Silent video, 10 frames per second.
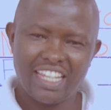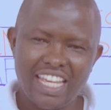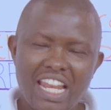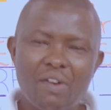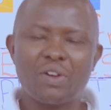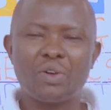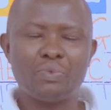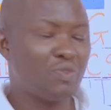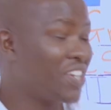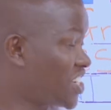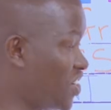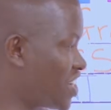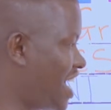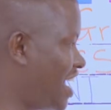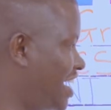In our groups,
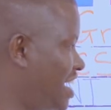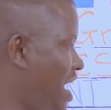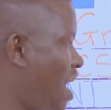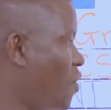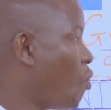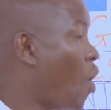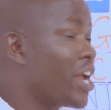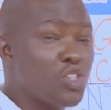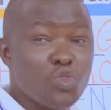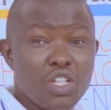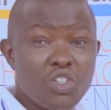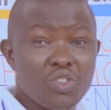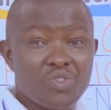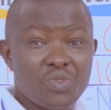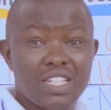Victoria, what do we
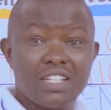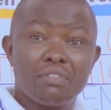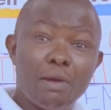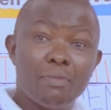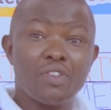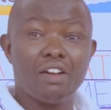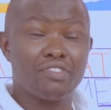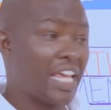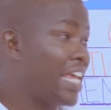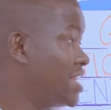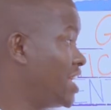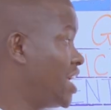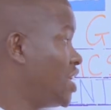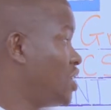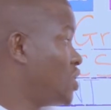do? We remember we have said
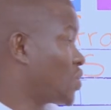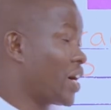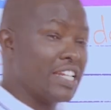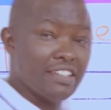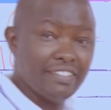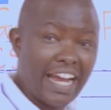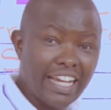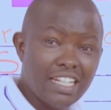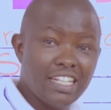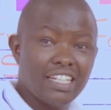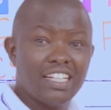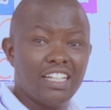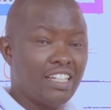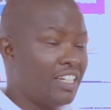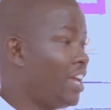you can divide
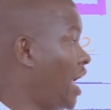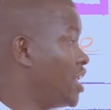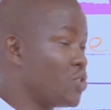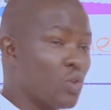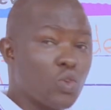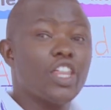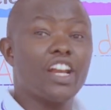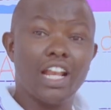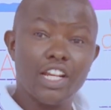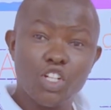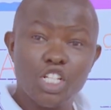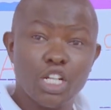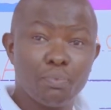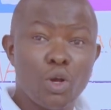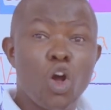and you look at the
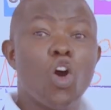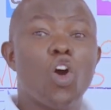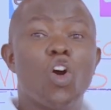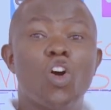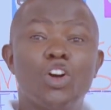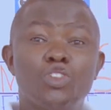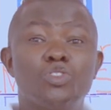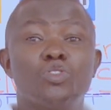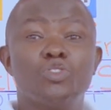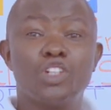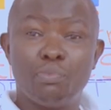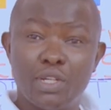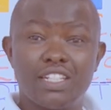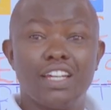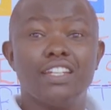relationship or you do
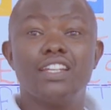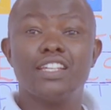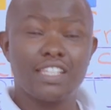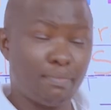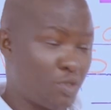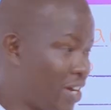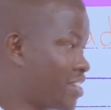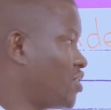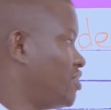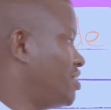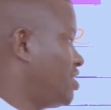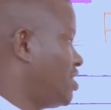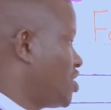repeated subtraction.